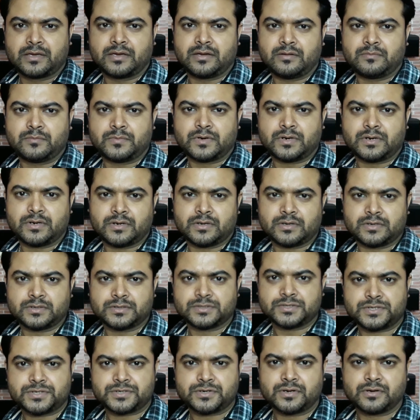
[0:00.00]
back
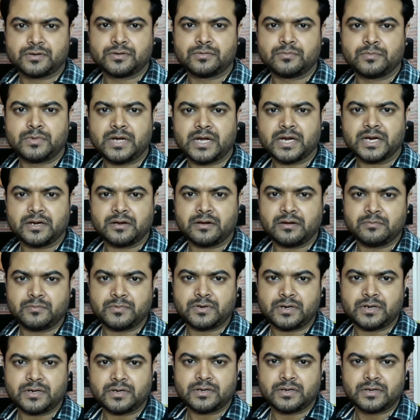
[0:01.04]
camera showing you the back
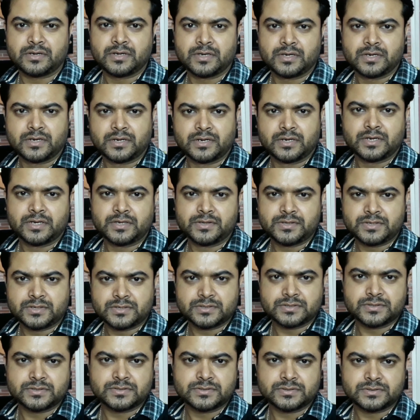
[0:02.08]
camera
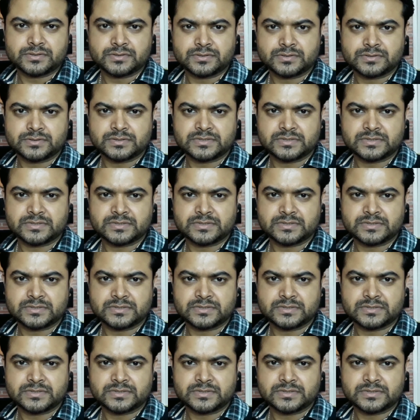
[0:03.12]
in the